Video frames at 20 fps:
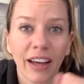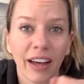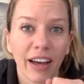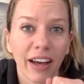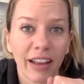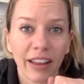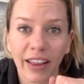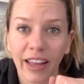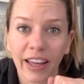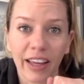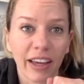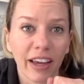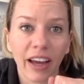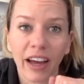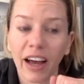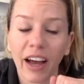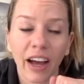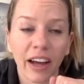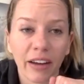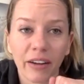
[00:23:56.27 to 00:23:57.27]
Like,
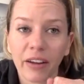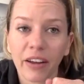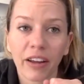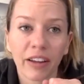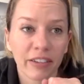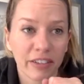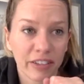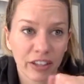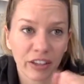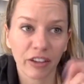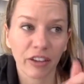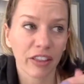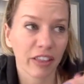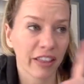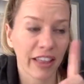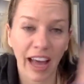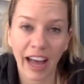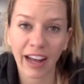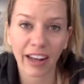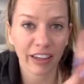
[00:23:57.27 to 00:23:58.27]
until
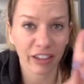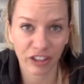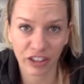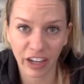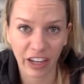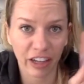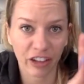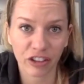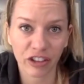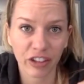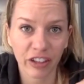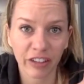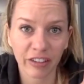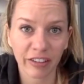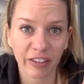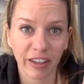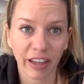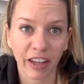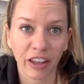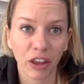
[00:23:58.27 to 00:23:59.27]
that
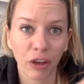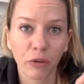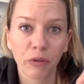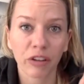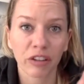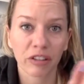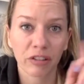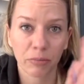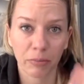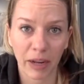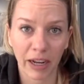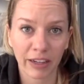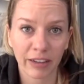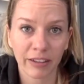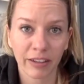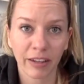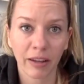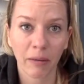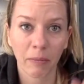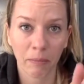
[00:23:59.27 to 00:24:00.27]
changes and you
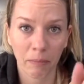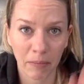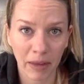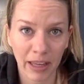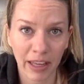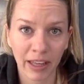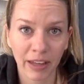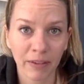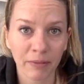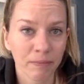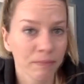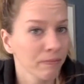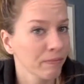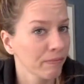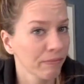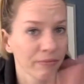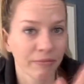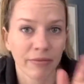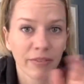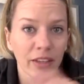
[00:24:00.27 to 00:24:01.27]
respect me,
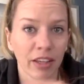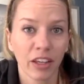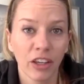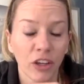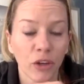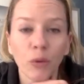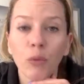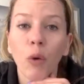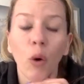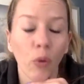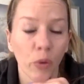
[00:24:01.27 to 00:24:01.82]
you won't